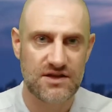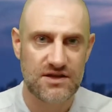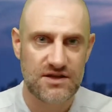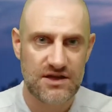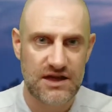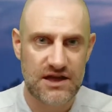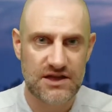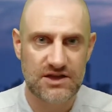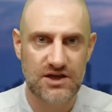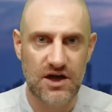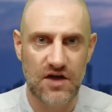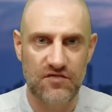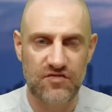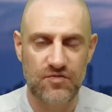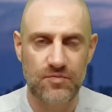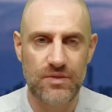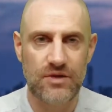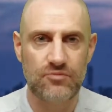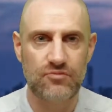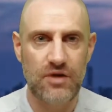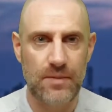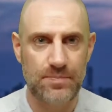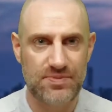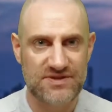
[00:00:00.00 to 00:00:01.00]
in
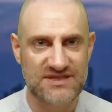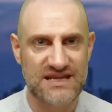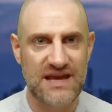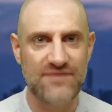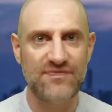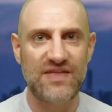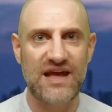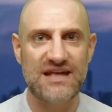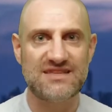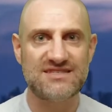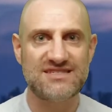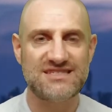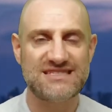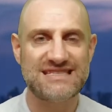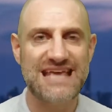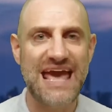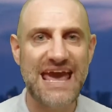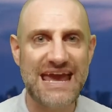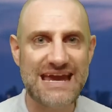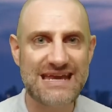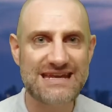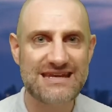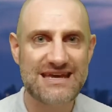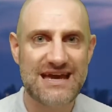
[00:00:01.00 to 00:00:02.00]
government represent that
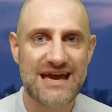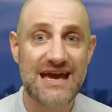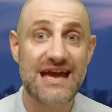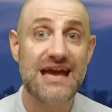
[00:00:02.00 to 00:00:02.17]
state,